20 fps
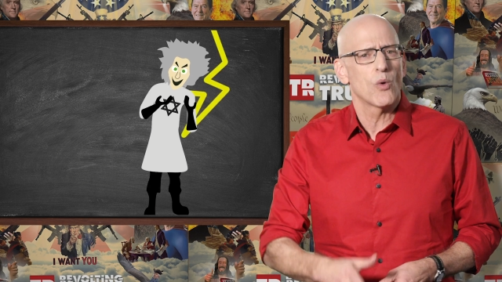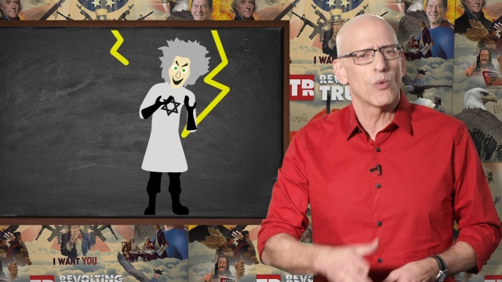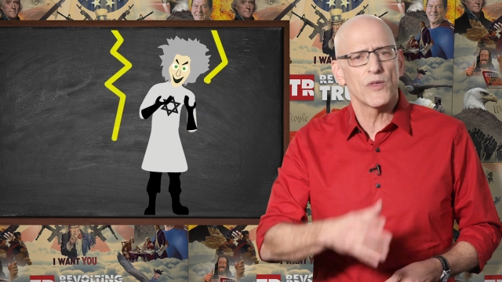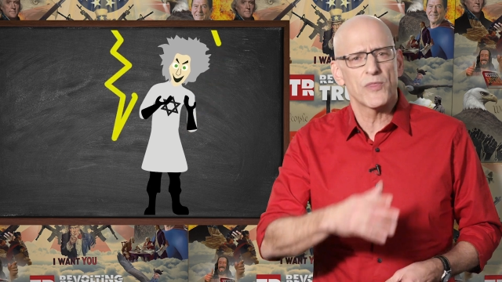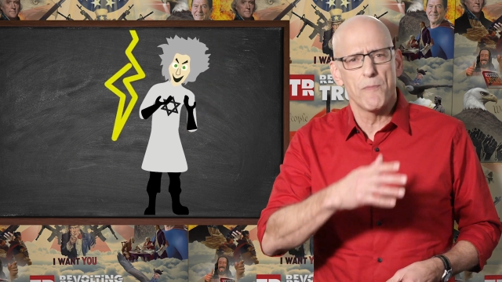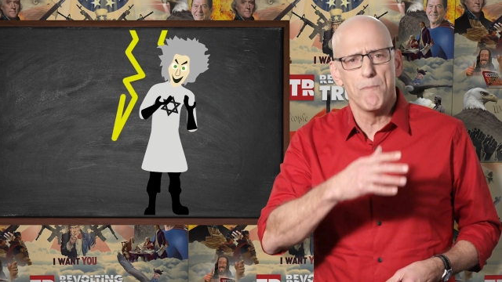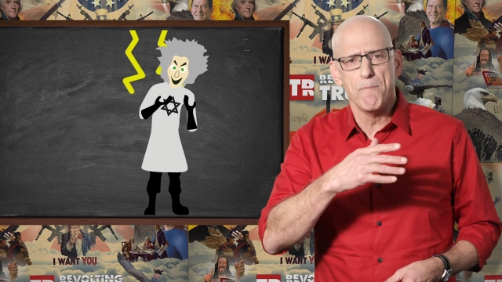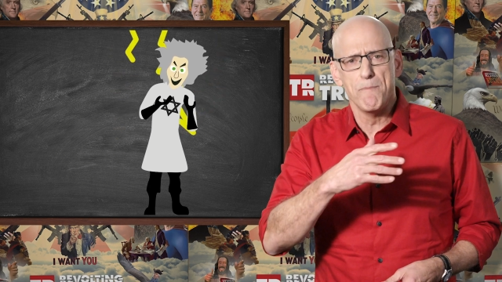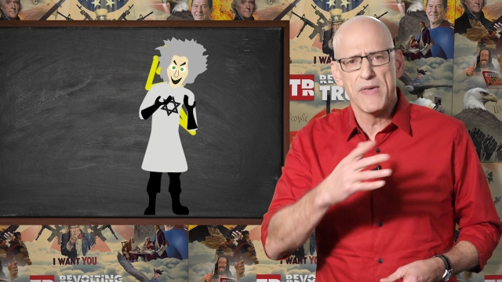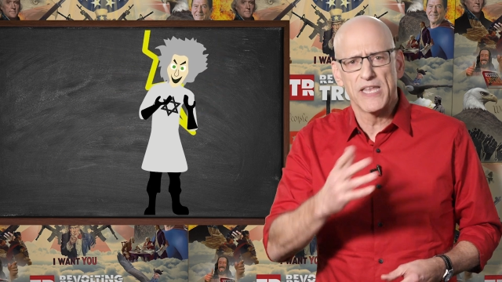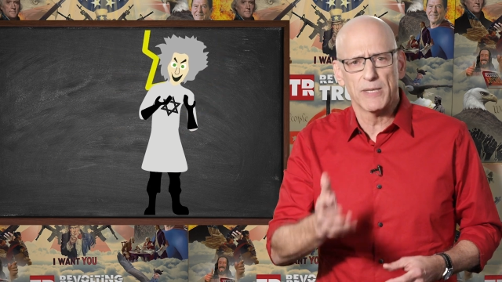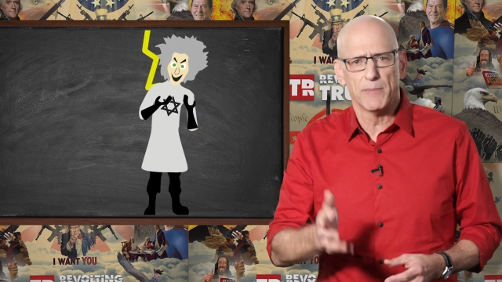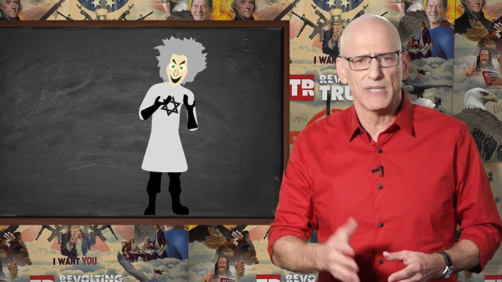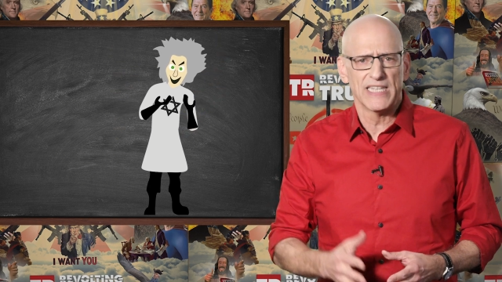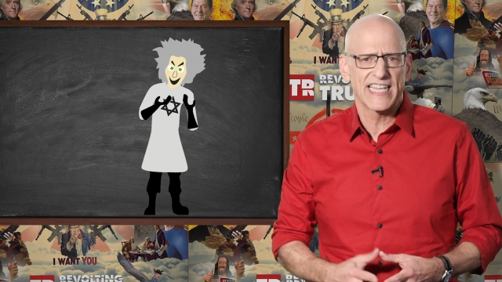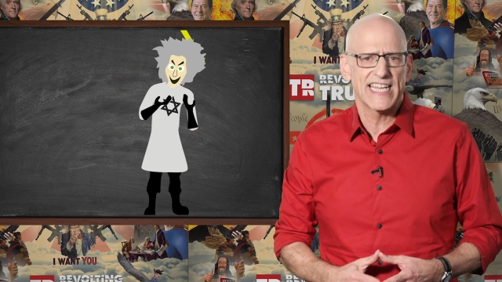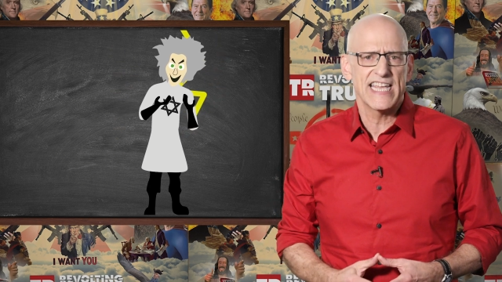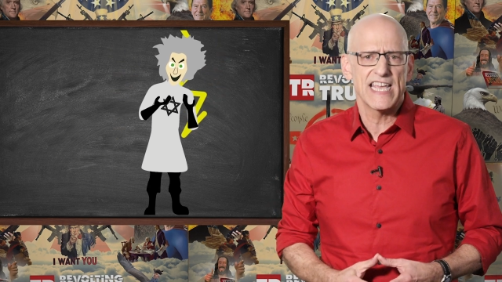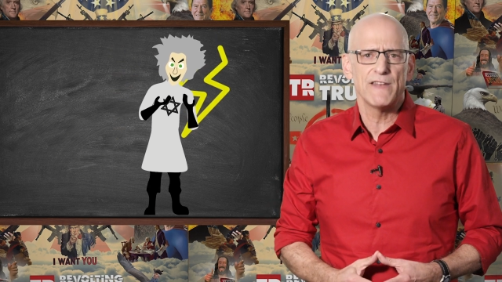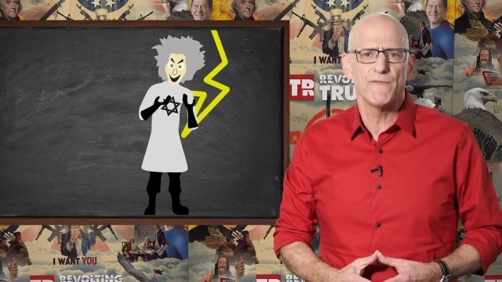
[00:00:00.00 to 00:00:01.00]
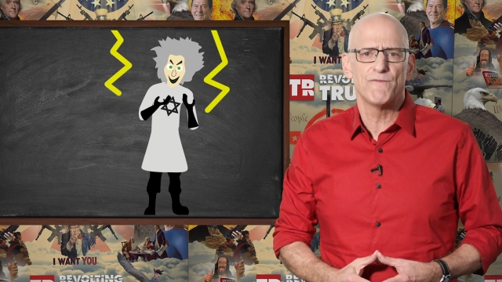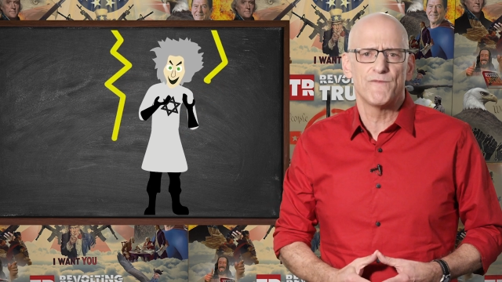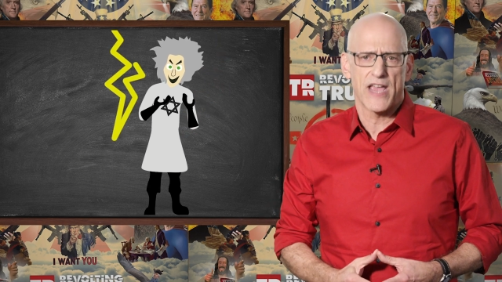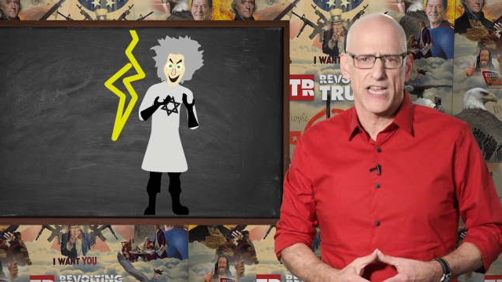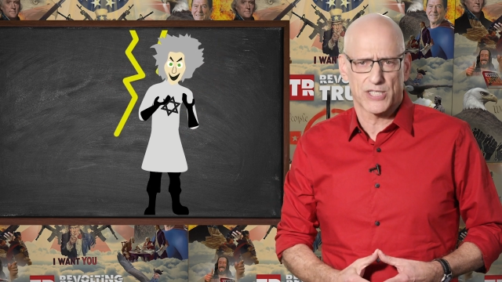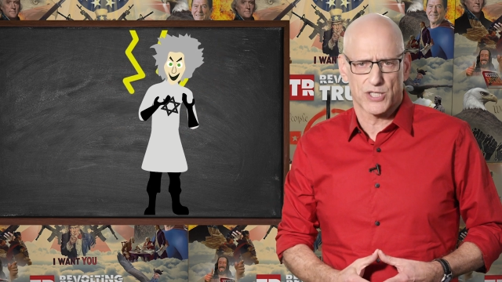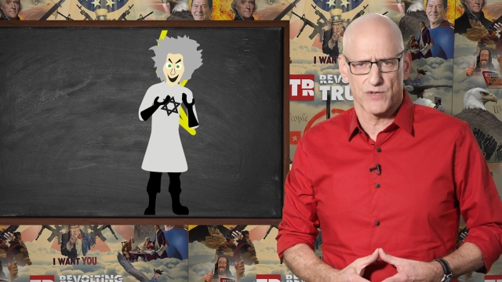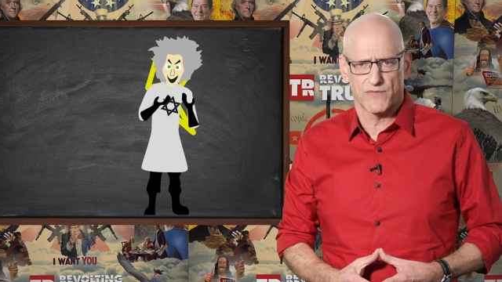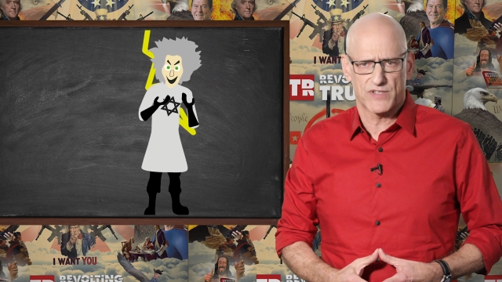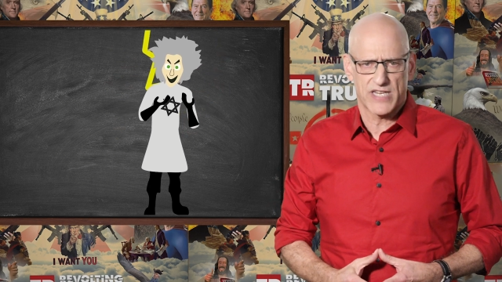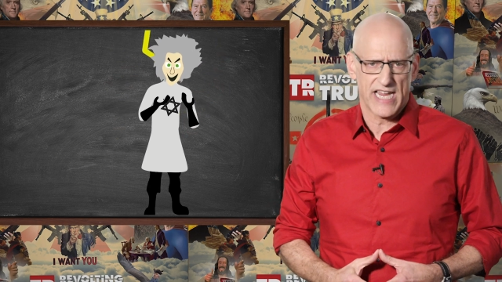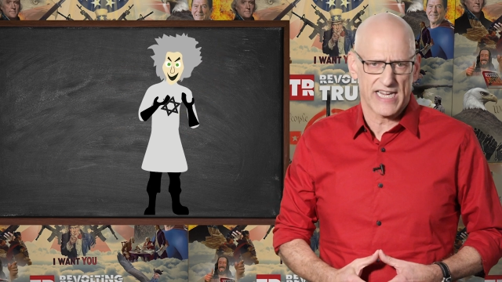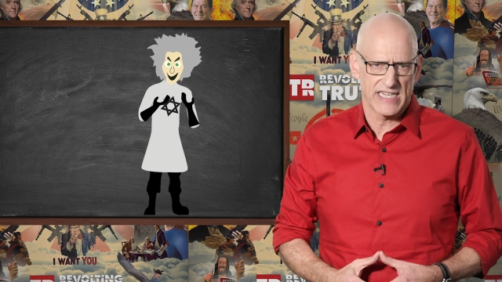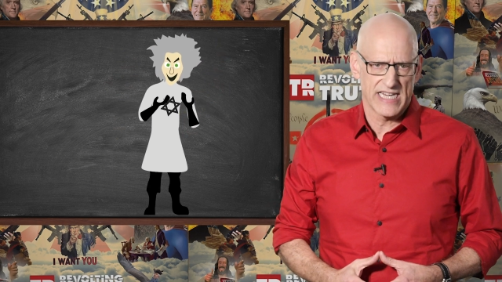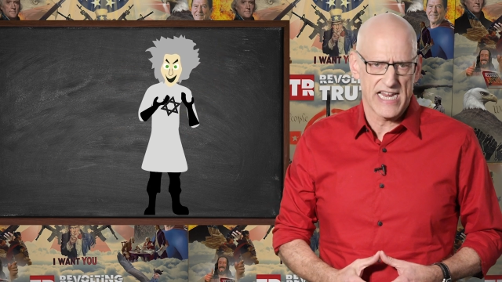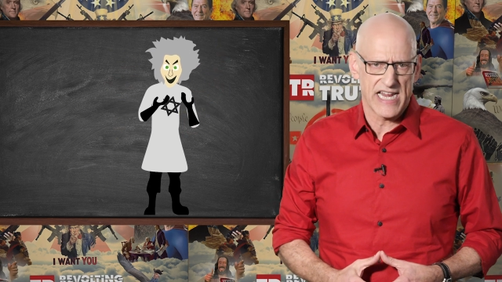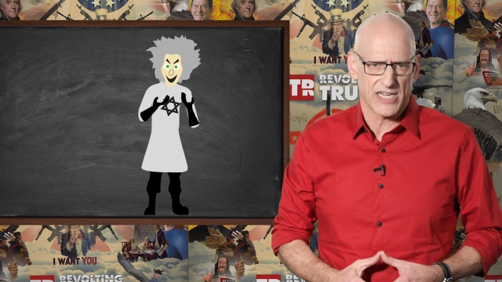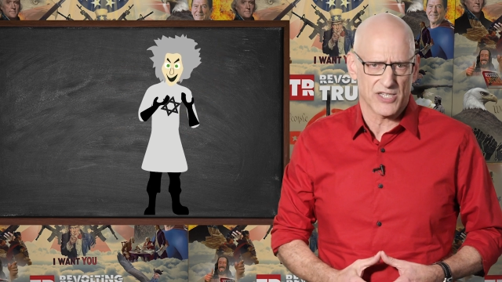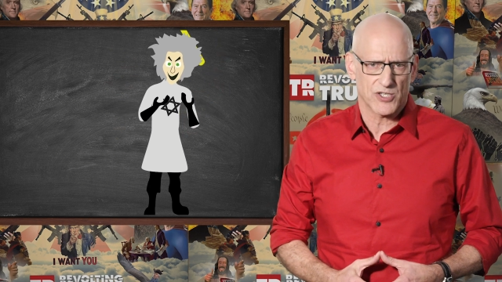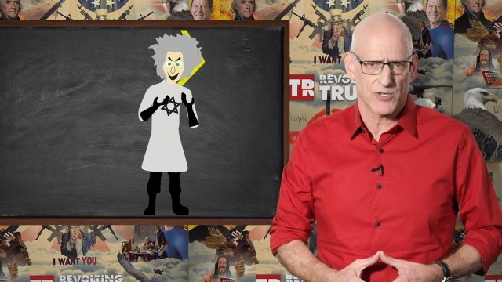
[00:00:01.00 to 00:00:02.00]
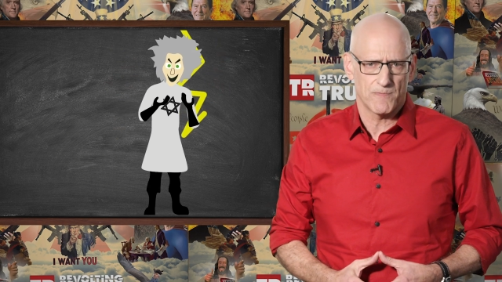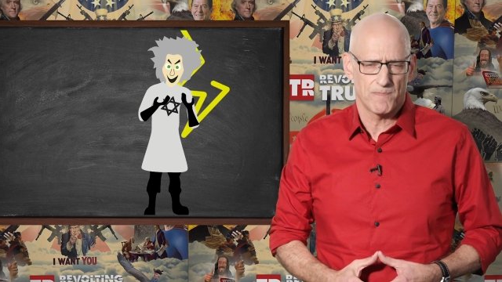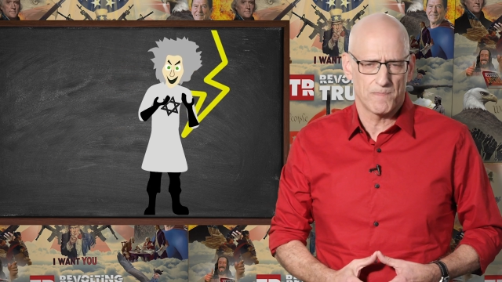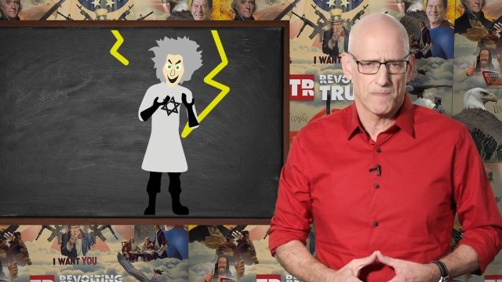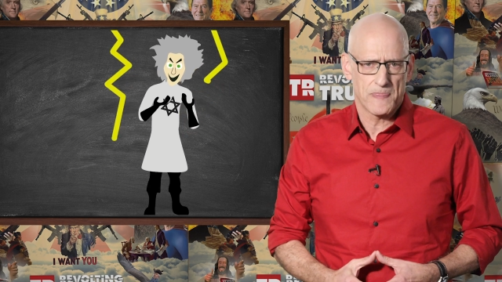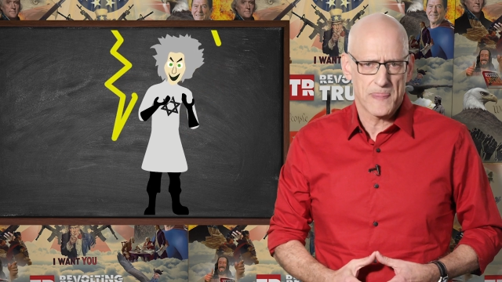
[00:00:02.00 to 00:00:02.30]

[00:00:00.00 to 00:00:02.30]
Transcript: with minimally invasive techniques.